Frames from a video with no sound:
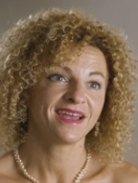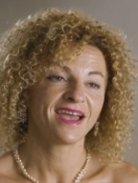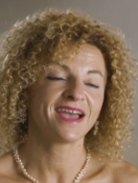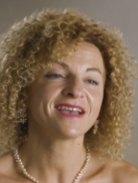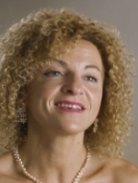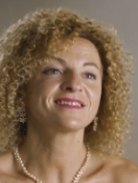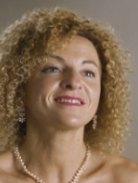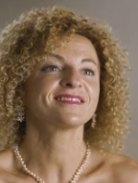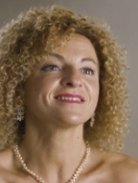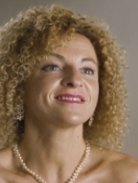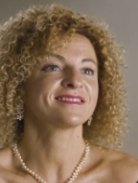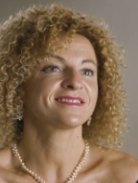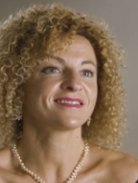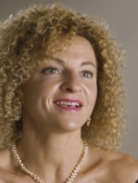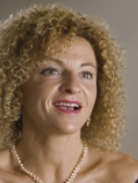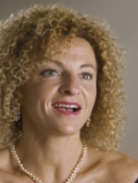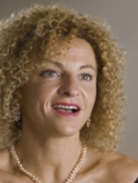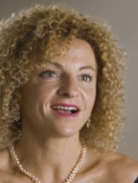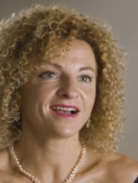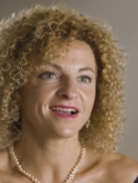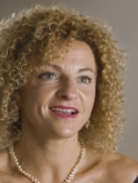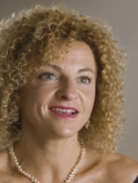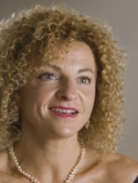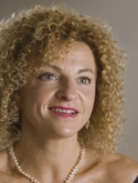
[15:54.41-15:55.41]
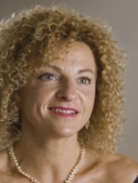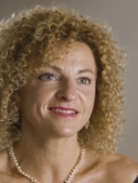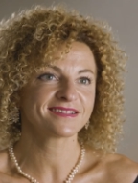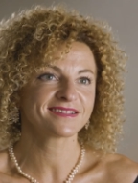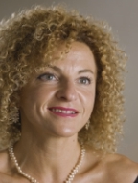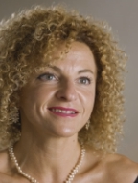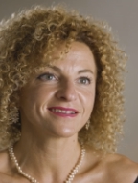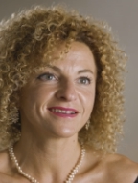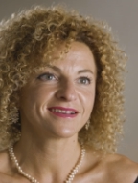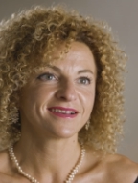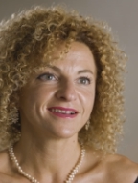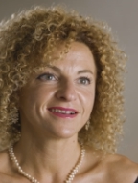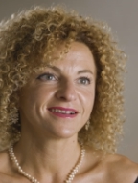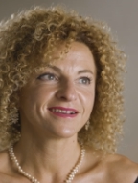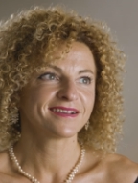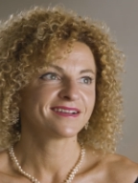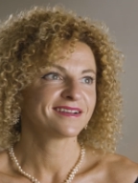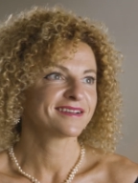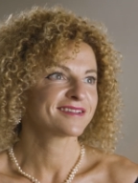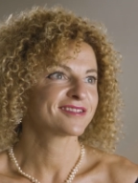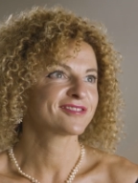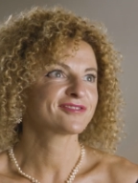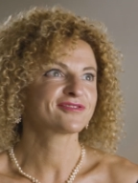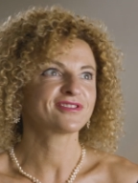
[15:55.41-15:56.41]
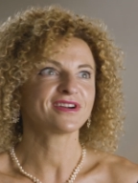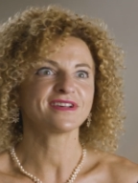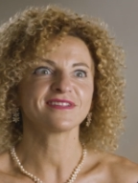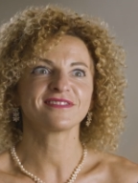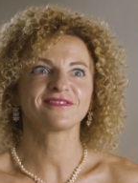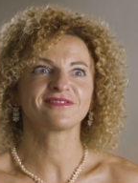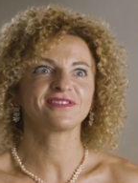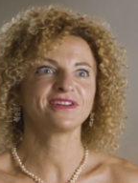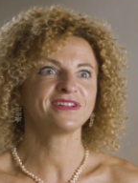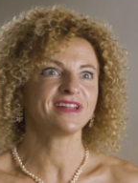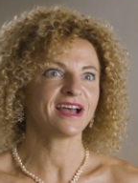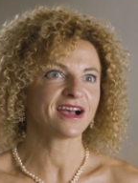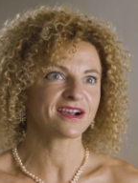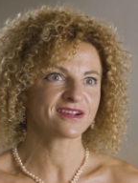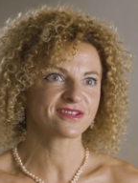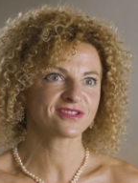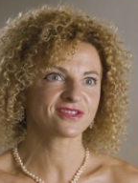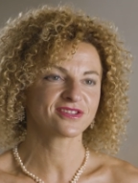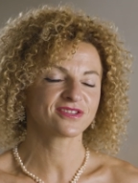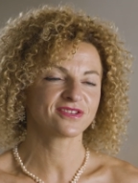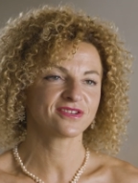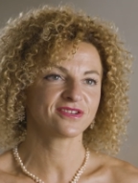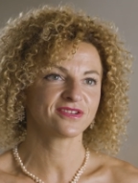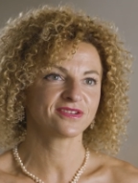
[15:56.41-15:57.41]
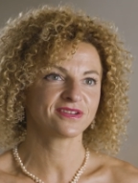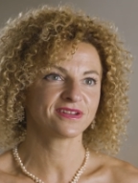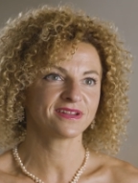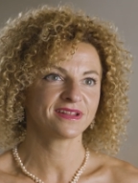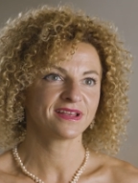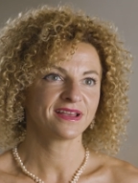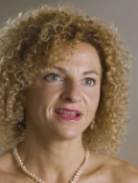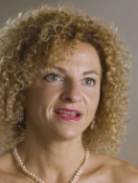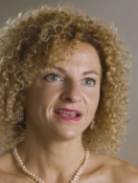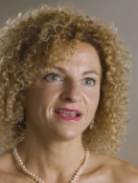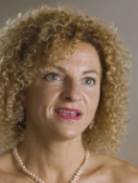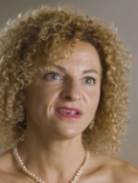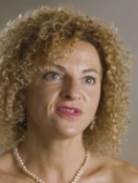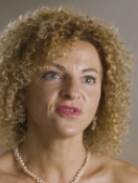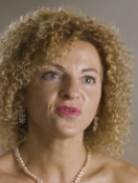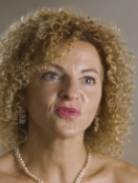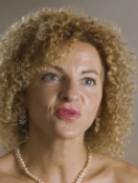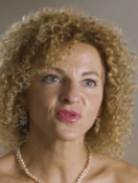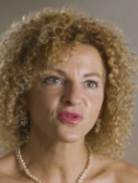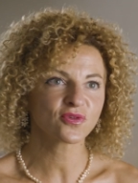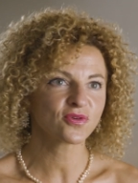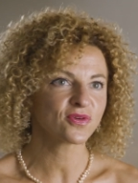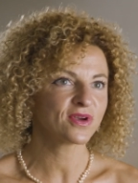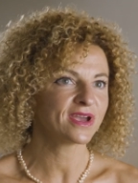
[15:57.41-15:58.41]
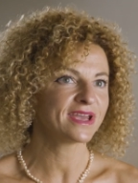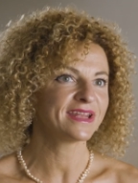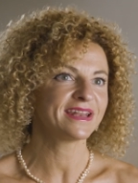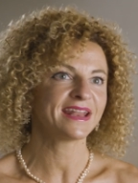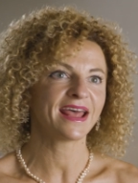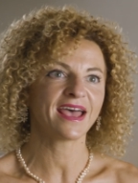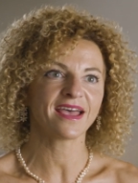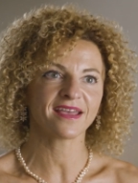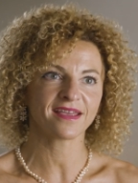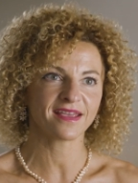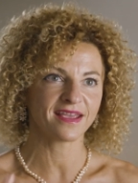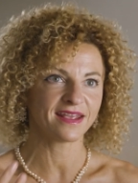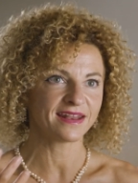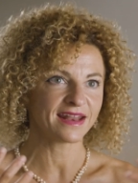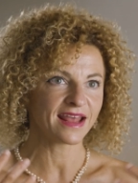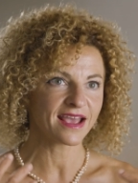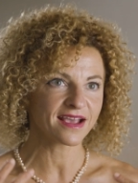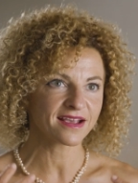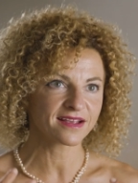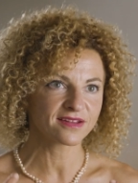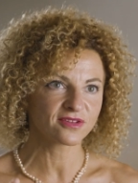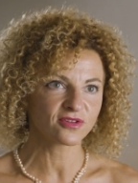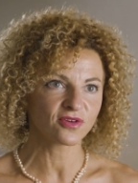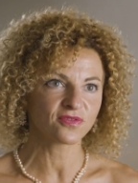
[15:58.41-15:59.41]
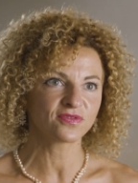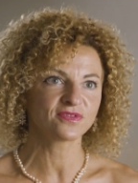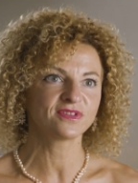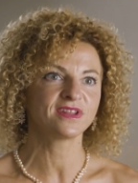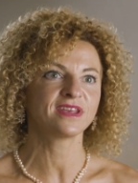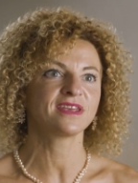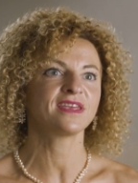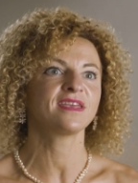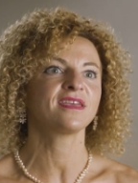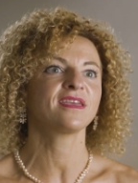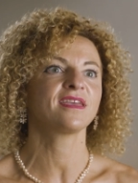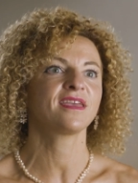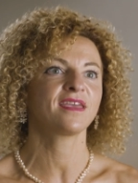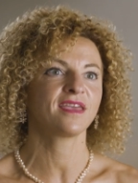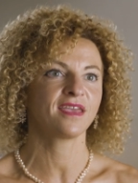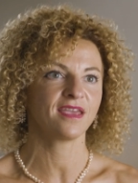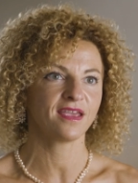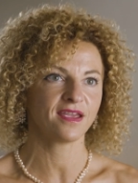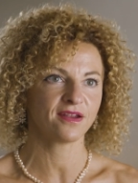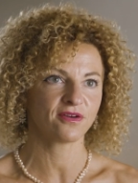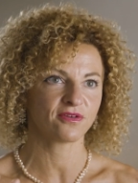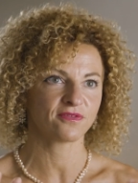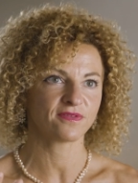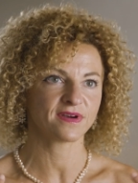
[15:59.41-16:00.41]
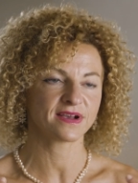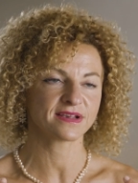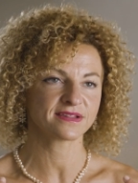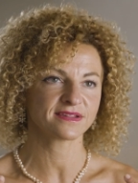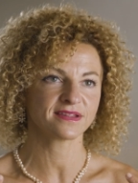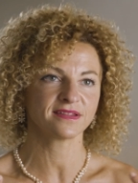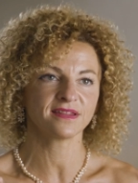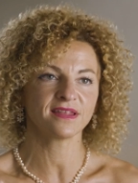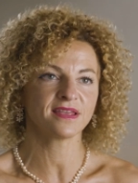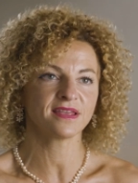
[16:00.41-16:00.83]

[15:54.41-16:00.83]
exercise, stress reduction, is also an act, an act of taking care of us. I